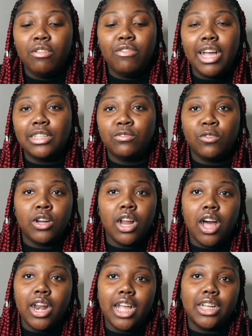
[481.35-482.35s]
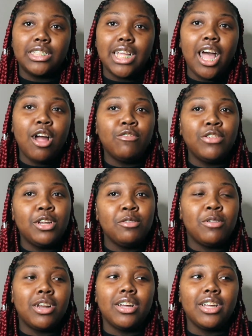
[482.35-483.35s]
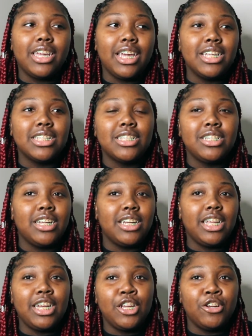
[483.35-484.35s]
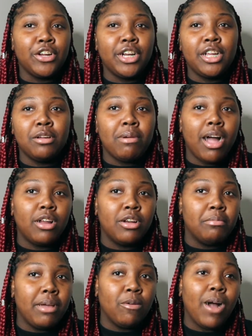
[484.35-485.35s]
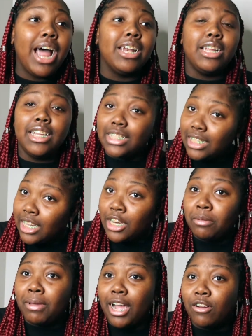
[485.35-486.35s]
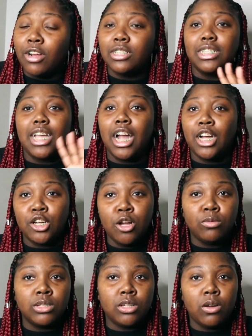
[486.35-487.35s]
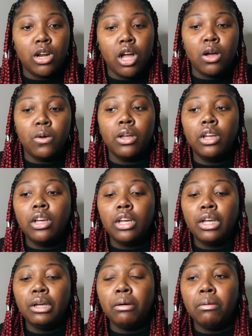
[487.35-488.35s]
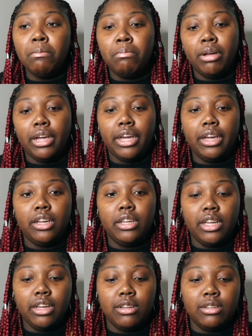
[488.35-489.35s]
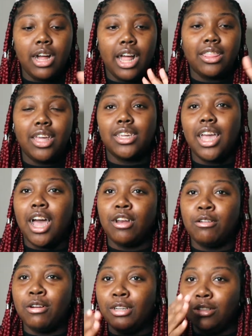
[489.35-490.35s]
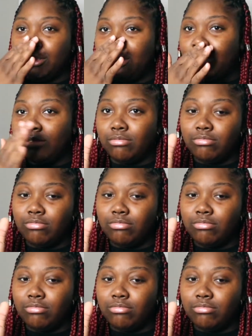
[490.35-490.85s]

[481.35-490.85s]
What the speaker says: fast forward all that, because I don't really want to get into the nitty gritty about the back. Well, I need to get in the background so y'all can know what's going on. But, yeah, I think y'all know a little